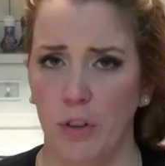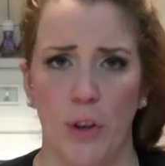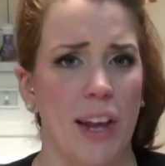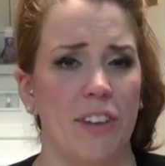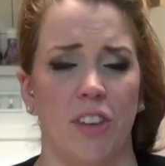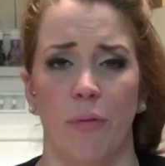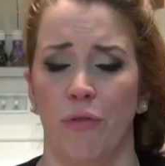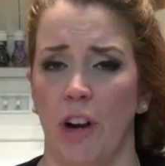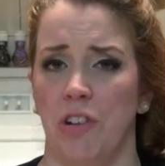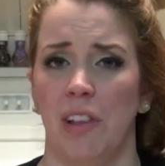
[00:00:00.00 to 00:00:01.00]
So you get some
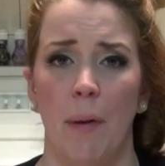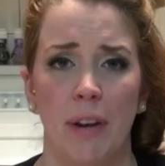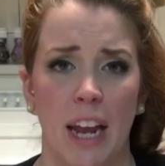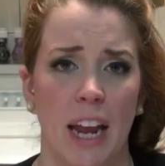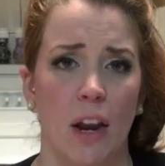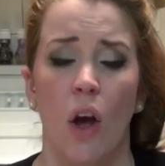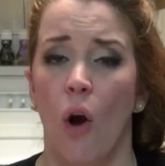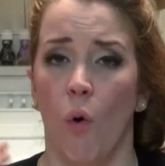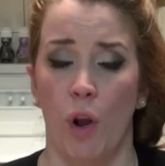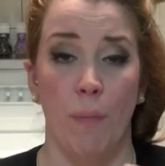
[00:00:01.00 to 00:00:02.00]
fresh lemonade
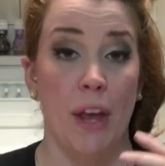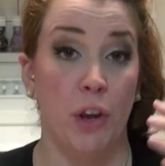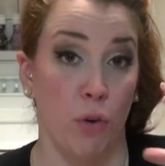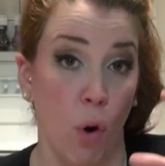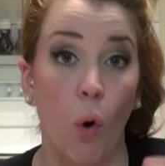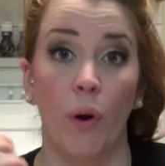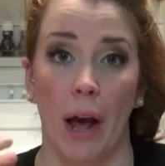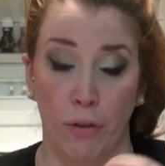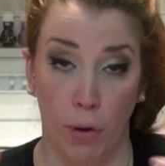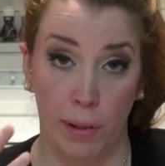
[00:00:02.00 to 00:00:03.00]
or you make your own
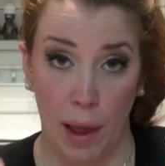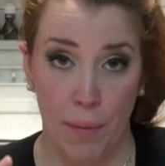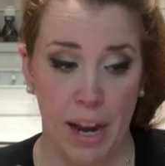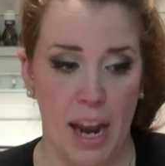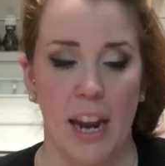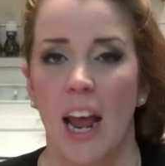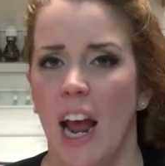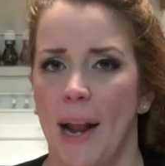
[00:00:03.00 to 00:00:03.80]
actual lemonade